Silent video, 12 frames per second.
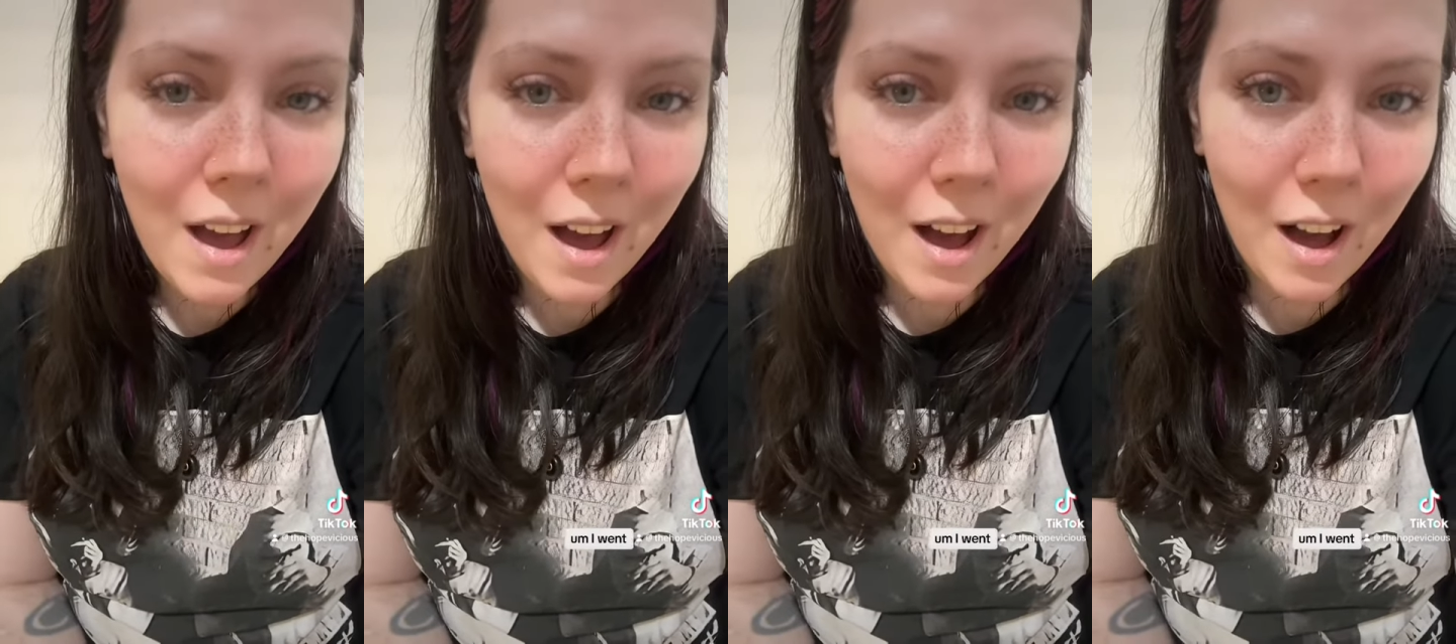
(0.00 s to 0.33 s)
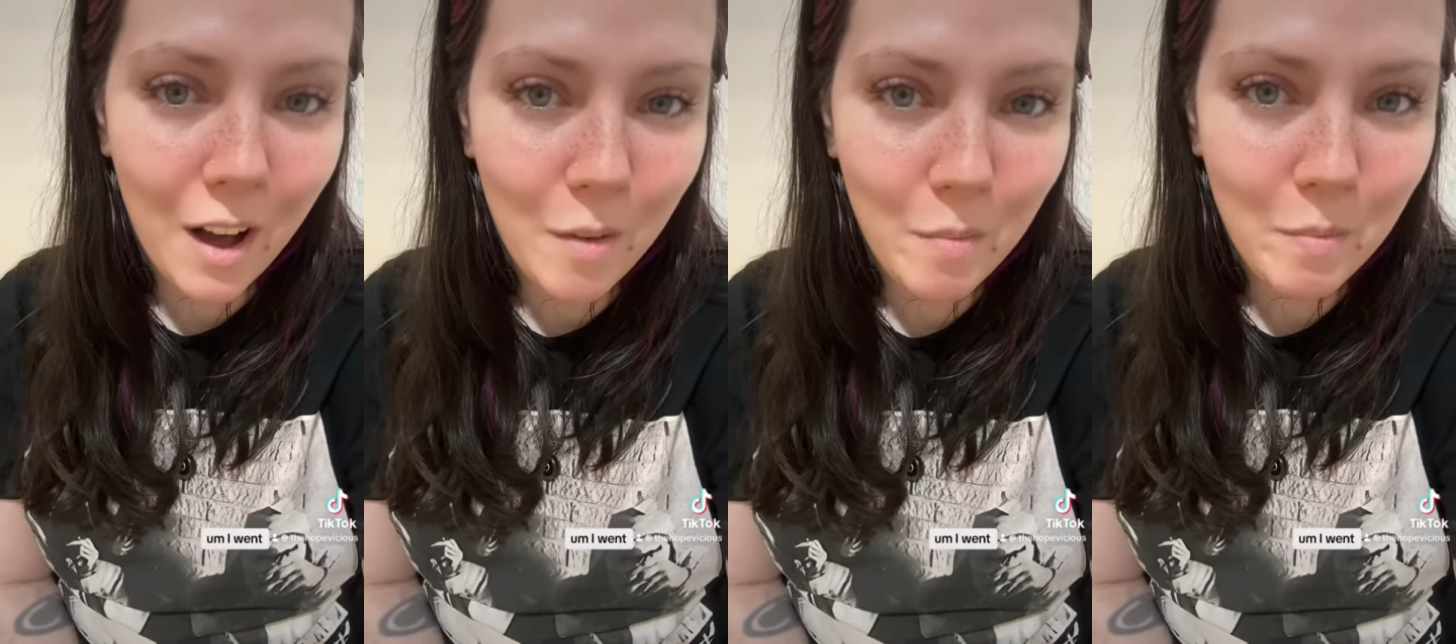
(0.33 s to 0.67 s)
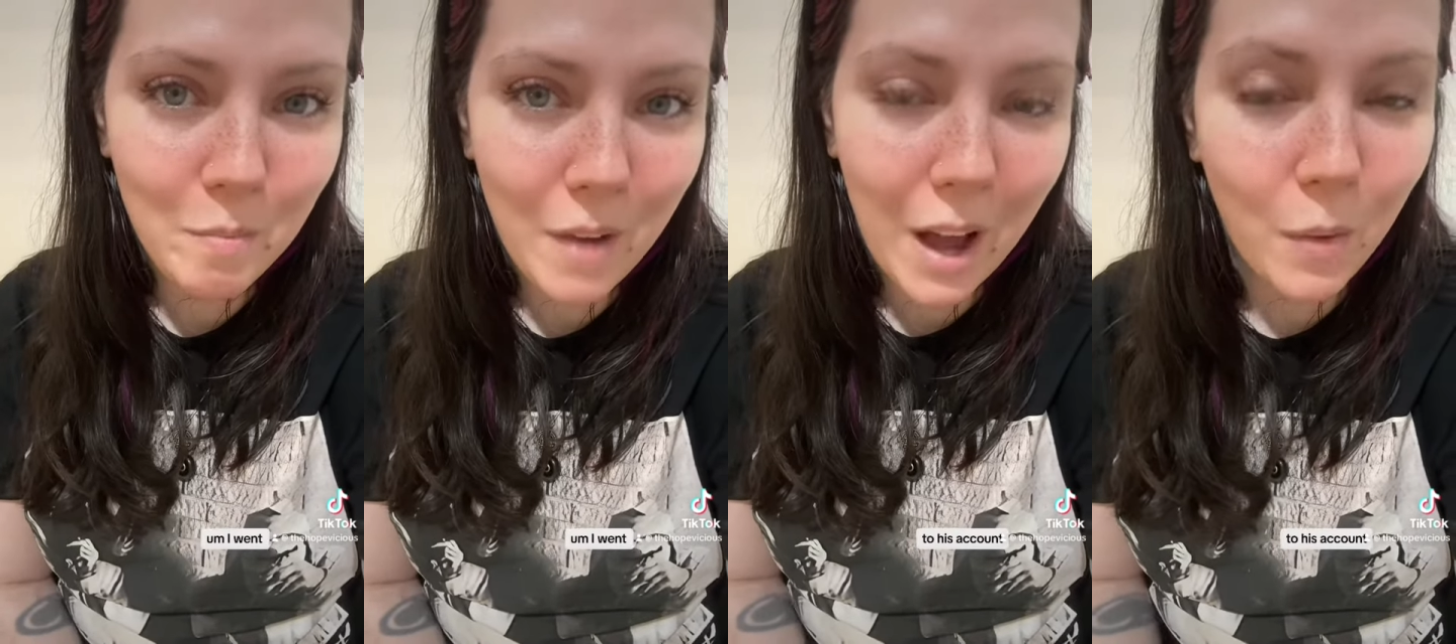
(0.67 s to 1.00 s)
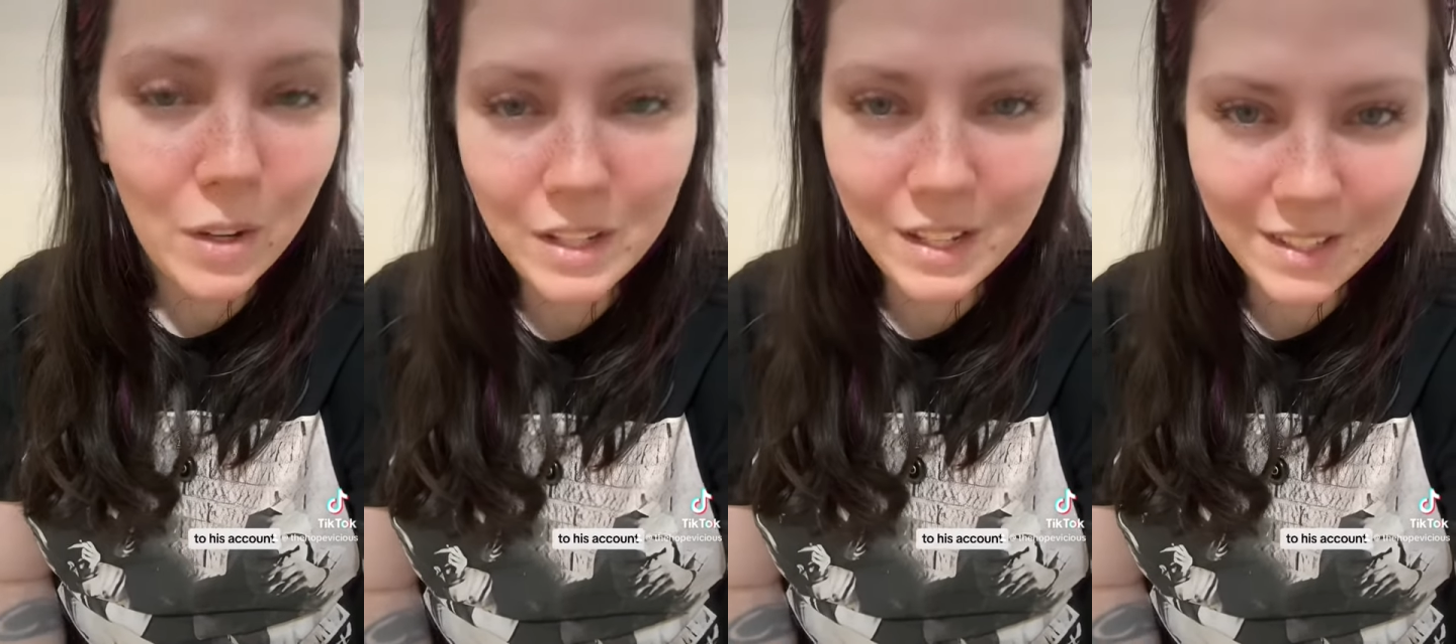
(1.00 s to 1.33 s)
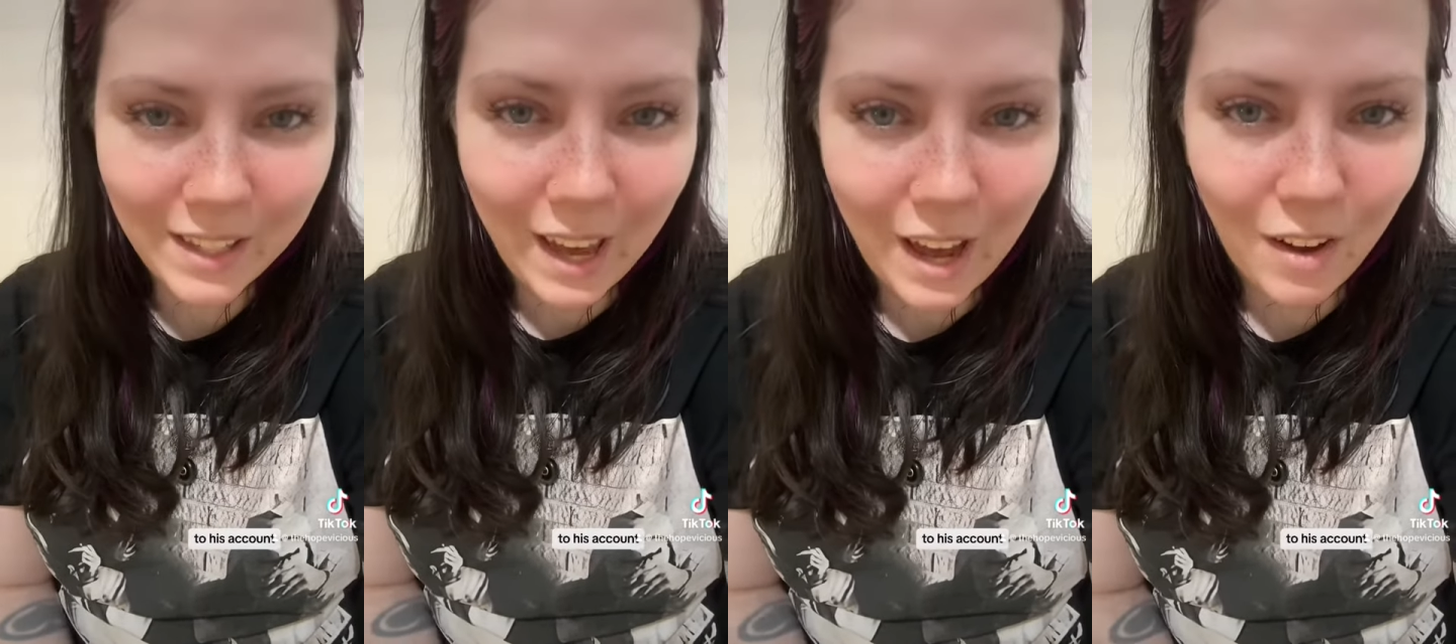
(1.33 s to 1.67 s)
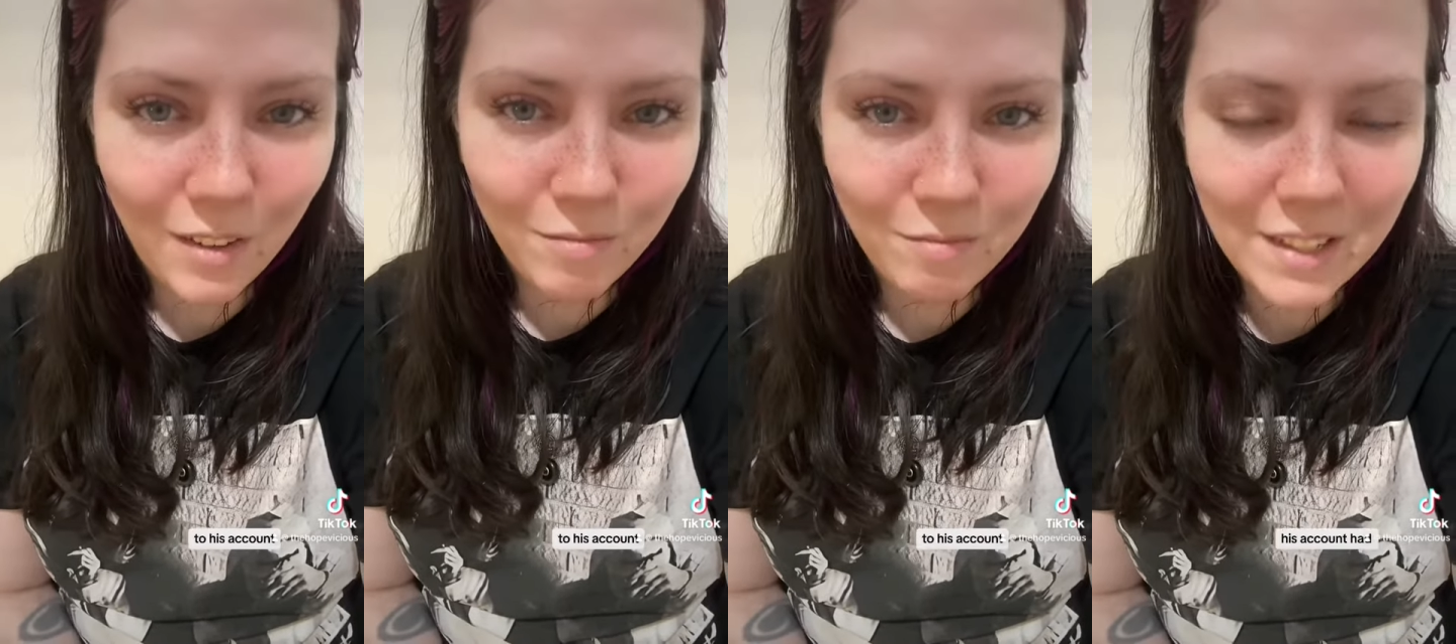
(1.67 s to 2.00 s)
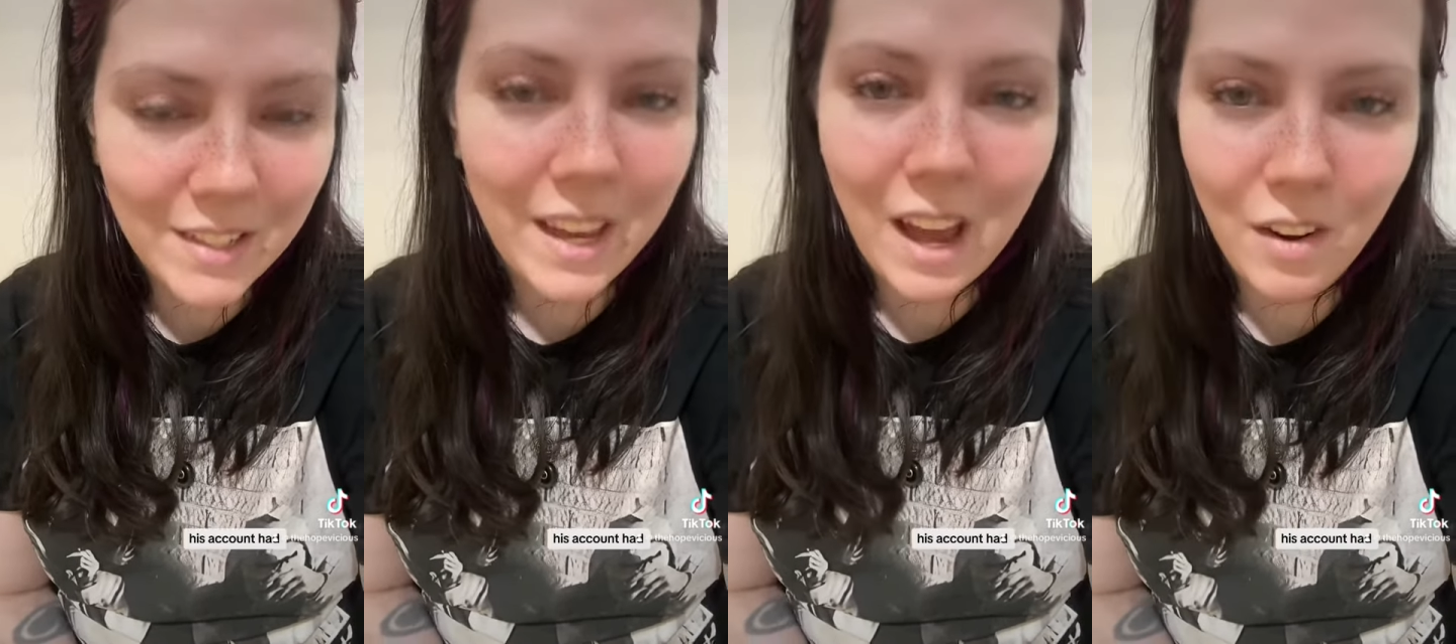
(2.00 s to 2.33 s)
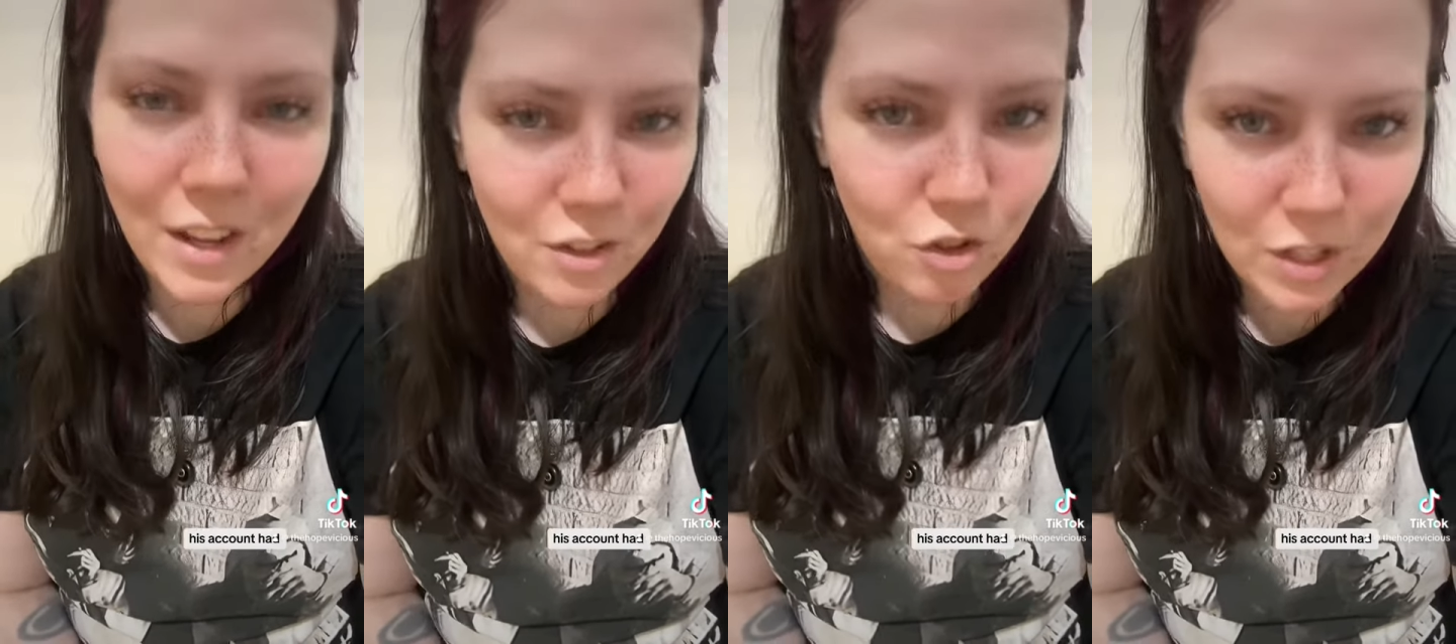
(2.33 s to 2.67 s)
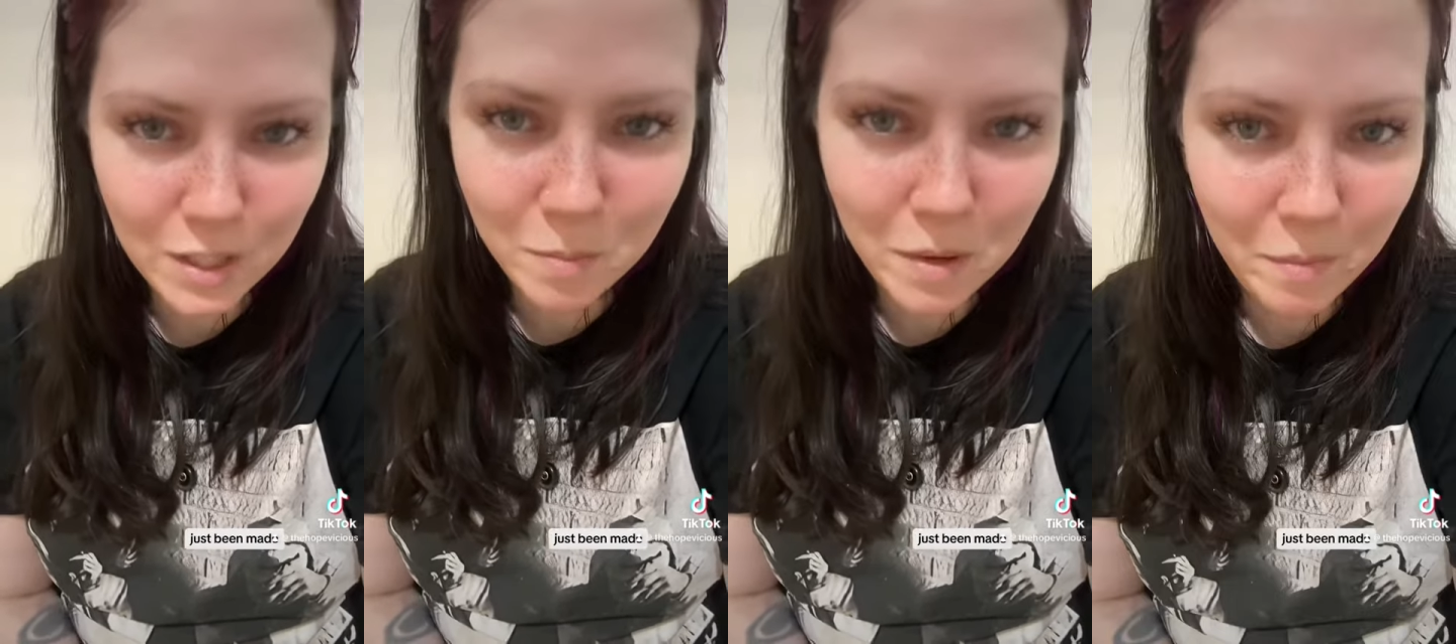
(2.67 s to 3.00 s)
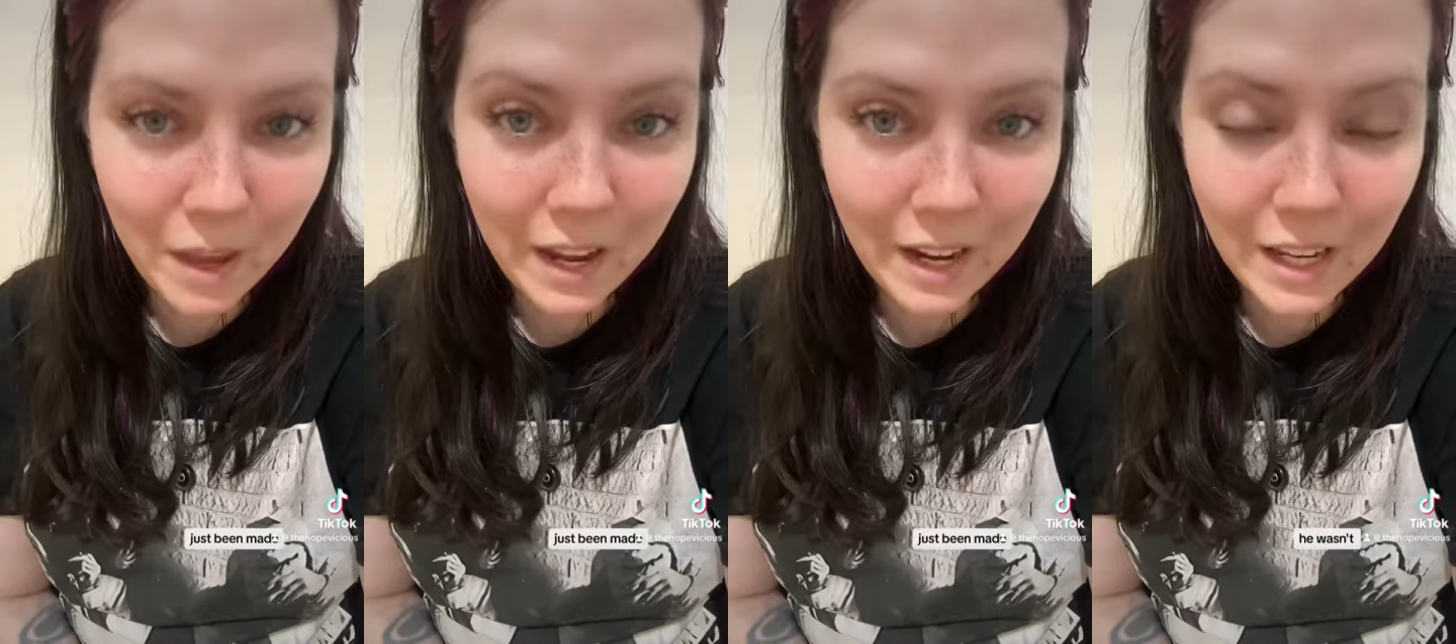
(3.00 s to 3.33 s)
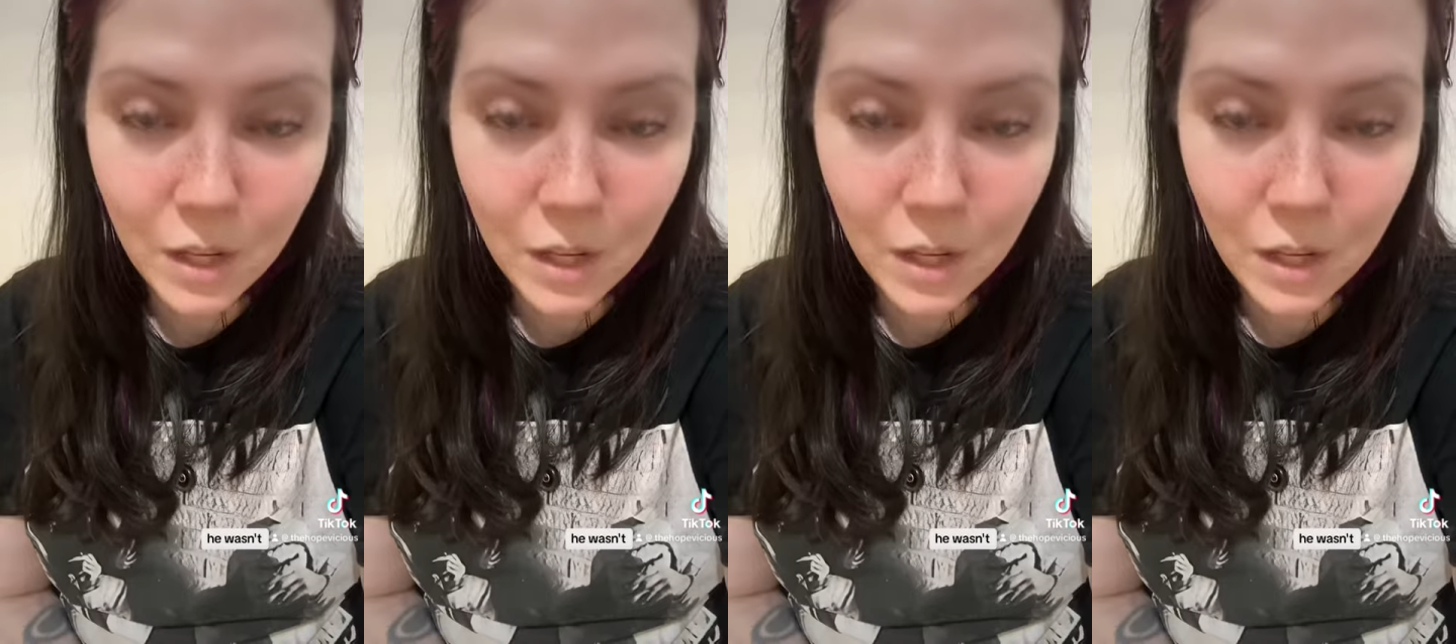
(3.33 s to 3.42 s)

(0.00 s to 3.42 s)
Um, I went to his account. His account had just been made.